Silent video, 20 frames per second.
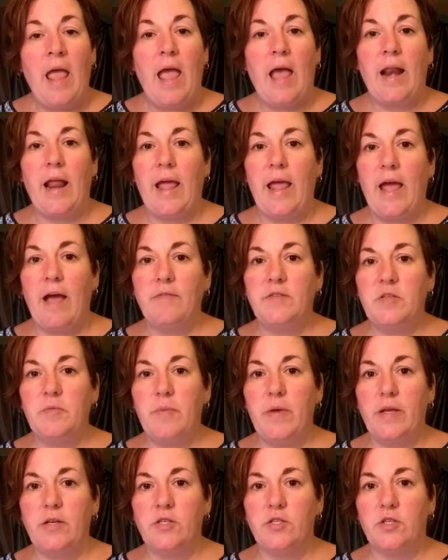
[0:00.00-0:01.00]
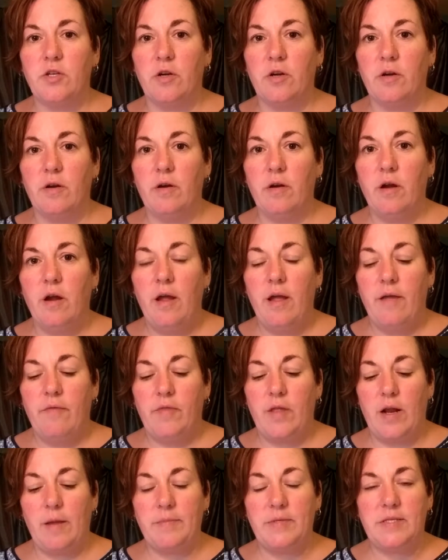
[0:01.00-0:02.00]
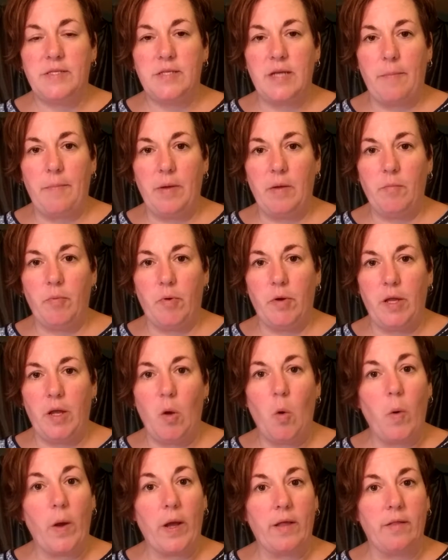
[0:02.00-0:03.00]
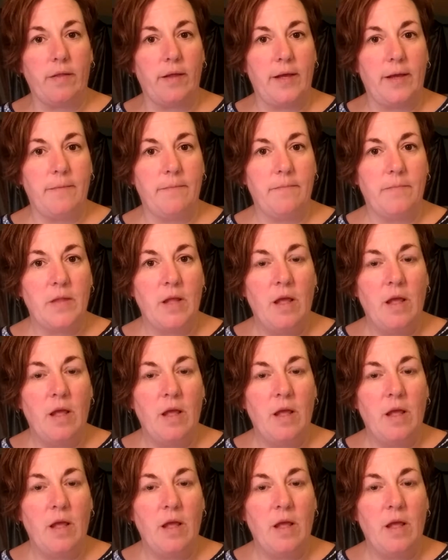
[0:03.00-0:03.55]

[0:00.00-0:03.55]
And I have to make sure that I'm stepping pretty quickly,